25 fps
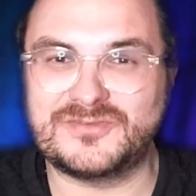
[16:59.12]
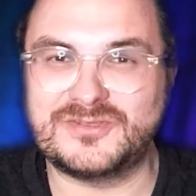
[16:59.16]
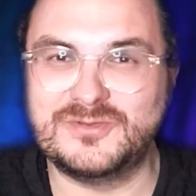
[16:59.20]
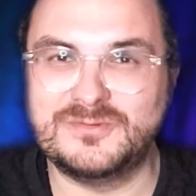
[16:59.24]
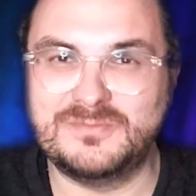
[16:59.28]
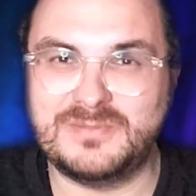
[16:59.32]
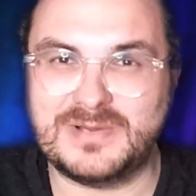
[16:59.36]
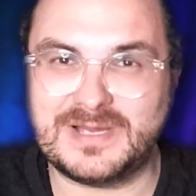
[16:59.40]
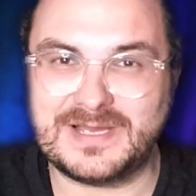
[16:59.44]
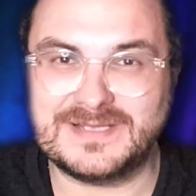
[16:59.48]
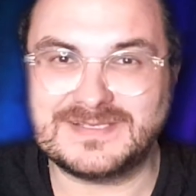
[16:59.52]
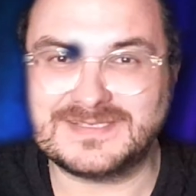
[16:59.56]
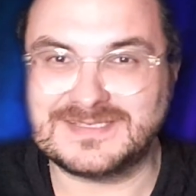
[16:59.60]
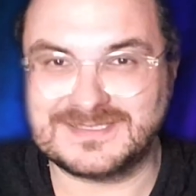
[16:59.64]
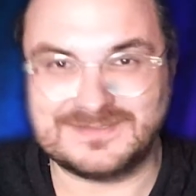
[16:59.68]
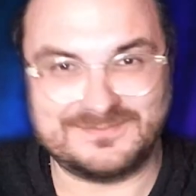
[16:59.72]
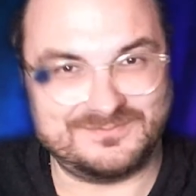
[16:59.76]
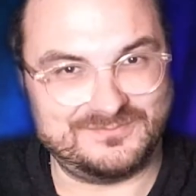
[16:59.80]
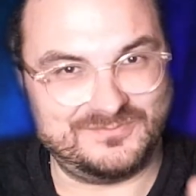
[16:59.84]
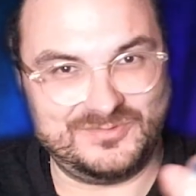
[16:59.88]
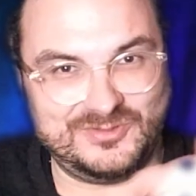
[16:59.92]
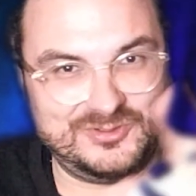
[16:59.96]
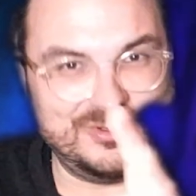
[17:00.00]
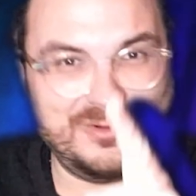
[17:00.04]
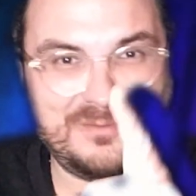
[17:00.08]
of Qubites,
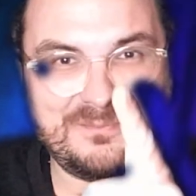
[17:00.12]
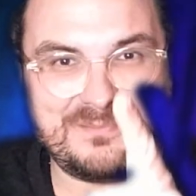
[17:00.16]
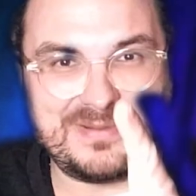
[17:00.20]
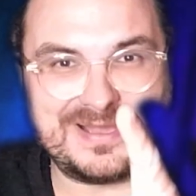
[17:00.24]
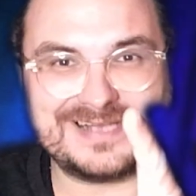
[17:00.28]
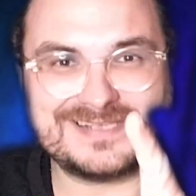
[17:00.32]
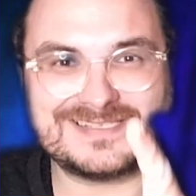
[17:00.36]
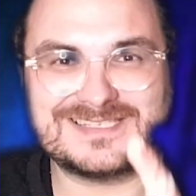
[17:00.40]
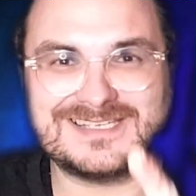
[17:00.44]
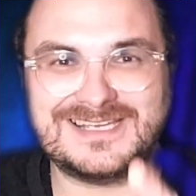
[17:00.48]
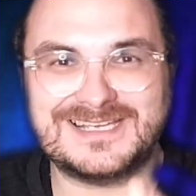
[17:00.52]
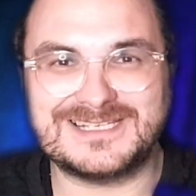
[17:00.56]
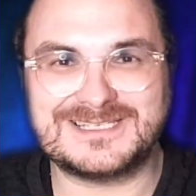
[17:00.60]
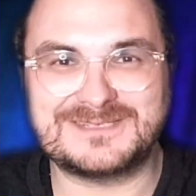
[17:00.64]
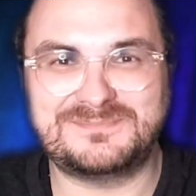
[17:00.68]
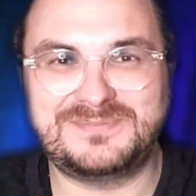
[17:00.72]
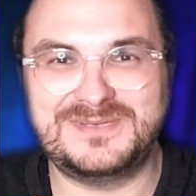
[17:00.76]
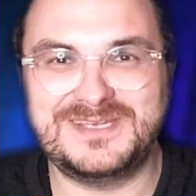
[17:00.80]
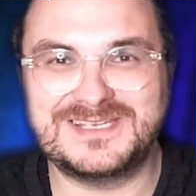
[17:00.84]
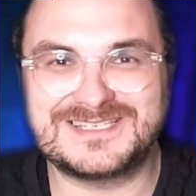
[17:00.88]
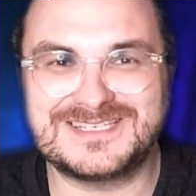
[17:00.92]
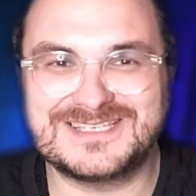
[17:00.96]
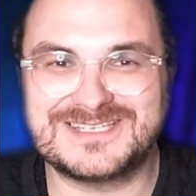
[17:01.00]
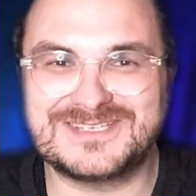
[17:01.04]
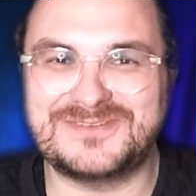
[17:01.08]
your bite-sized
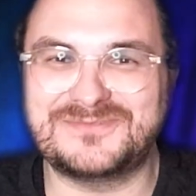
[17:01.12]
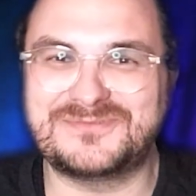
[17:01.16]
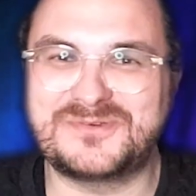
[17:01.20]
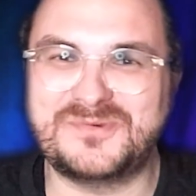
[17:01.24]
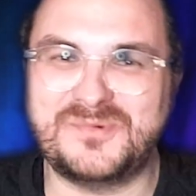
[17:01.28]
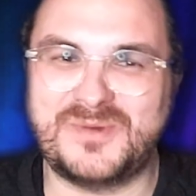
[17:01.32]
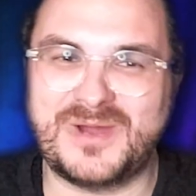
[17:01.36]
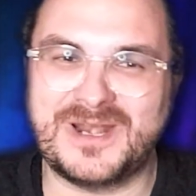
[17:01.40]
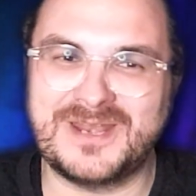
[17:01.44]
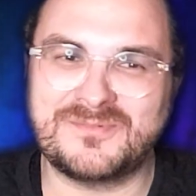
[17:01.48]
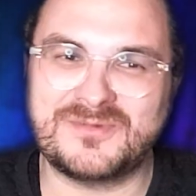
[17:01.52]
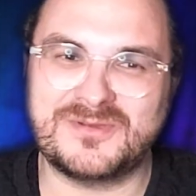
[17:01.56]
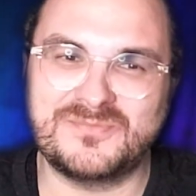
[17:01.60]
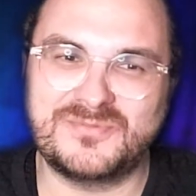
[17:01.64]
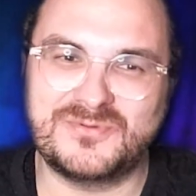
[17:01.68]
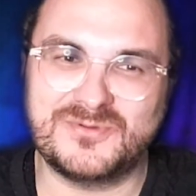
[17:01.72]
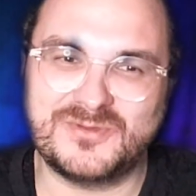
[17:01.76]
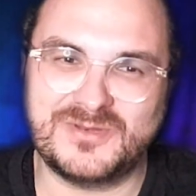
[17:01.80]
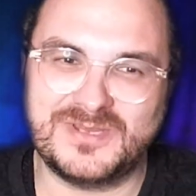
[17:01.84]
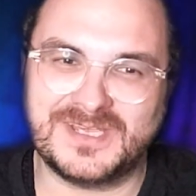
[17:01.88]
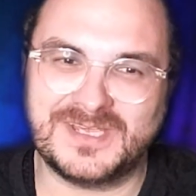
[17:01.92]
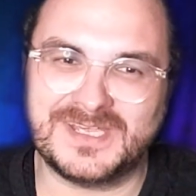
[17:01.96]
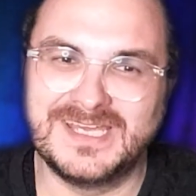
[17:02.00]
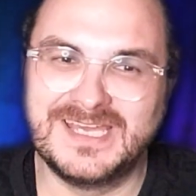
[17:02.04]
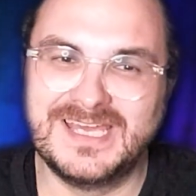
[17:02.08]
pieces of quantum
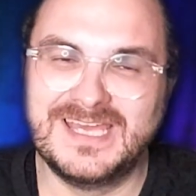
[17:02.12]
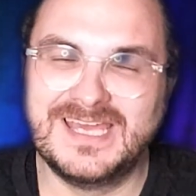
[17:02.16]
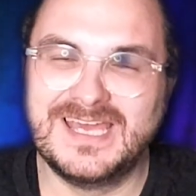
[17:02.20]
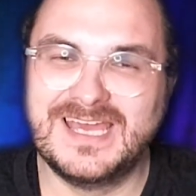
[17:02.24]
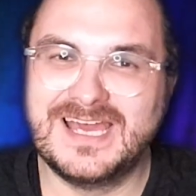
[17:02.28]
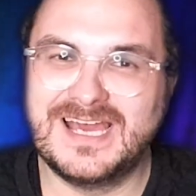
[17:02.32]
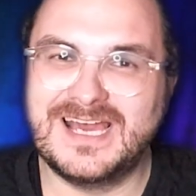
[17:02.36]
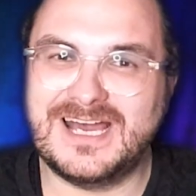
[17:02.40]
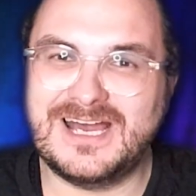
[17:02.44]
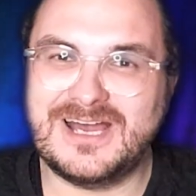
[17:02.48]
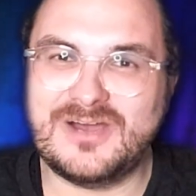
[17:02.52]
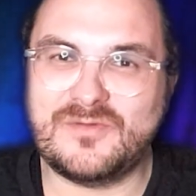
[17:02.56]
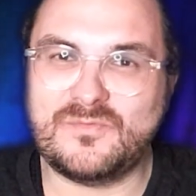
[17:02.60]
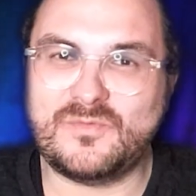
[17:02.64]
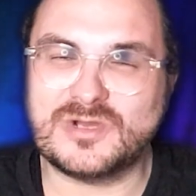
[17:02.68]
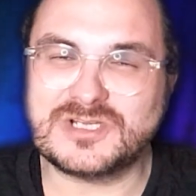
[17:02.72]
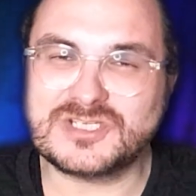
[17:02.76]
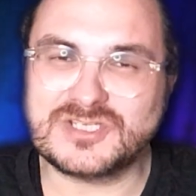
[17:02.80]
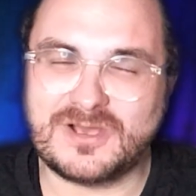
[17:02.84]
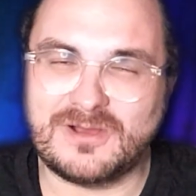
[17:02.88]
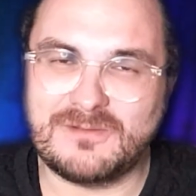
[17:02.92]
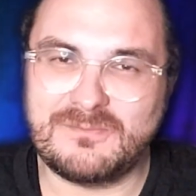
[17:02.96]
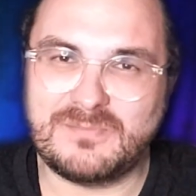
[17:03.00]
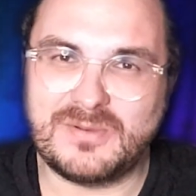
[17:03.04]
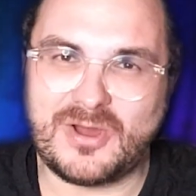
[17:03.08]
computing. Uh,
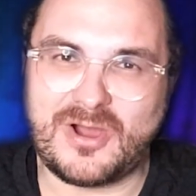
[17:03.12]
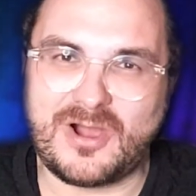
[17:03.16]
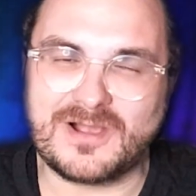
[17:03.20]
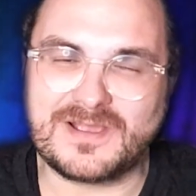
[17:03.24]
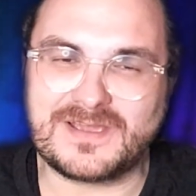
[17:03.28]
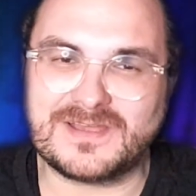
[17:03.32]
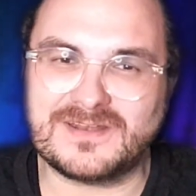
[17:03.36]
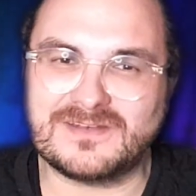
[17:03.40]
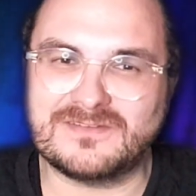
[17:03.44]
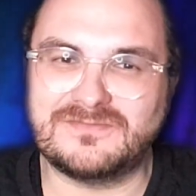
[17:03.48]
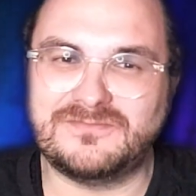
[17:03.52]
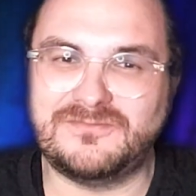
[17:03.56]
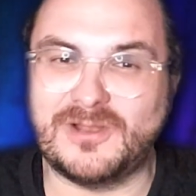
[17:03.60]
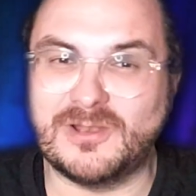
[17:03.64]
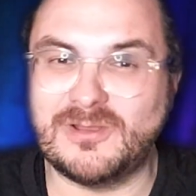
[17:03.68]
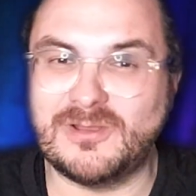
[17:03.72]
watch our blog and